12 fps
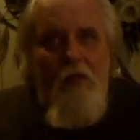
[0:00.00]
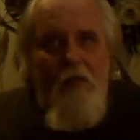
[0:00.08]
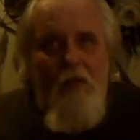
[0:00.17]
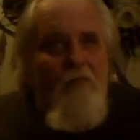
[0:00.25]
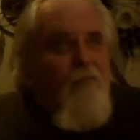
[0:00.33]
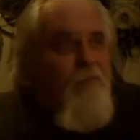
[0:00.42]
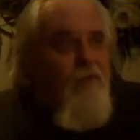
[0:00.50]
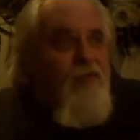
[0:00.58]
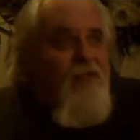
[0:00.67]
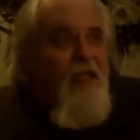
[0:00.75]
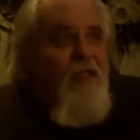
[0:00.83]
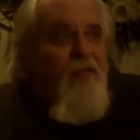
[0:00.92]
The first
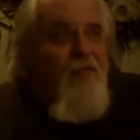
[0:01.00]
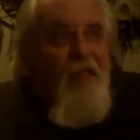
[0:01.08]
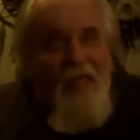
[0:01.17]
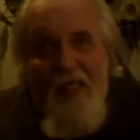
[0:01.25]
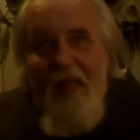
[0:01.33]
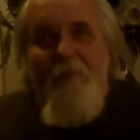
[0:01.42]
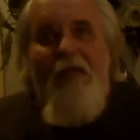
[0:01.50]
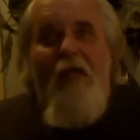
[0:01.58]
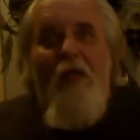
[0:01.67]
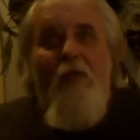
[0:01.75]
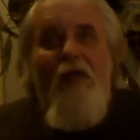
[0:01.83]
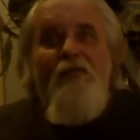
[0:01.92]
thing they let me
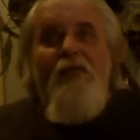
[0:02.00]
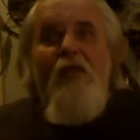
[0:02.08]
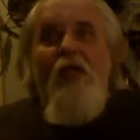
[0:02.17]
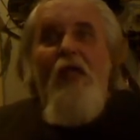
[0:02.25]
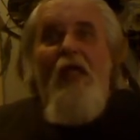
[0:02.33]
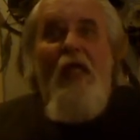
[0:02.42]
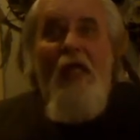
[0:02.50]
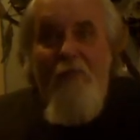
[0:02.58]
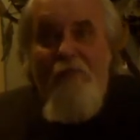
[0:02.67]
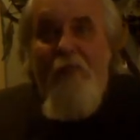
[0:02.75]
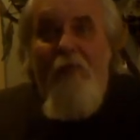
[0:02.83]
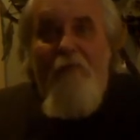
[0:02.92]
know is, if
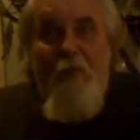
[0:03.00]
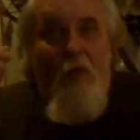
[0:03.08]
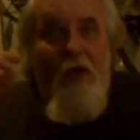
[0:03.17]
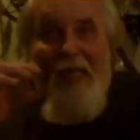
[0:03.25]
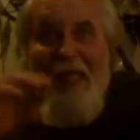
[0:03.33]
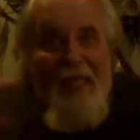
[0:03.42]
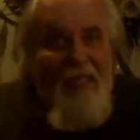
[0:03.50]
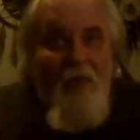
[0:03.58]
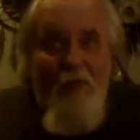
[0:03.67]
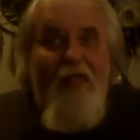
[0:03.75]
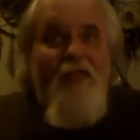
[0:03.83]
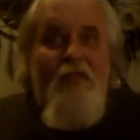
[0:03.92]
for any
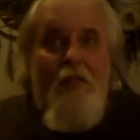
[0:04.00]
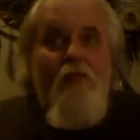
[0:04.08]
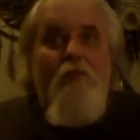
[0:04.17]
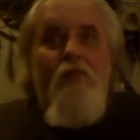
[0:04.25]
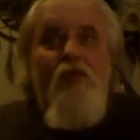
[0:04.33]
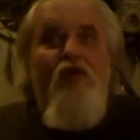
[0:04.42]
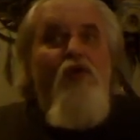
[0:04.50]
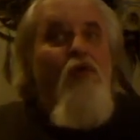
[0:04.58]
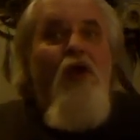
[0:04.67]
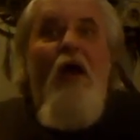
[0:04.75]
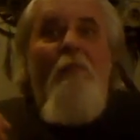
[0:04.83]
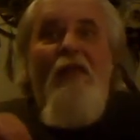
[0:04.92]
reason you do
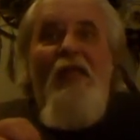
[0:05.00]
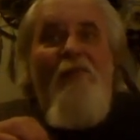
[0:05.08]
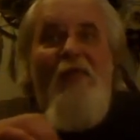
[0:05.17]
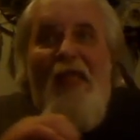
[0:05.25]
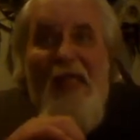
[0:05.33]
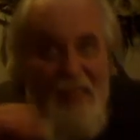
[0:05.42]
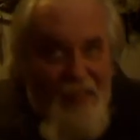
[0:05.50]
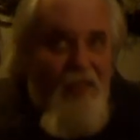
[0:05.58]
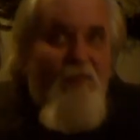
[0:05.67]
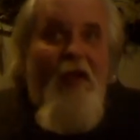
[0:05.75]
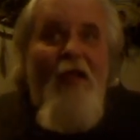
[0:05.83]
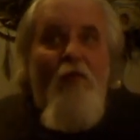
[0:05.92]
not believe
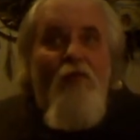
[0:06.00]
anything they're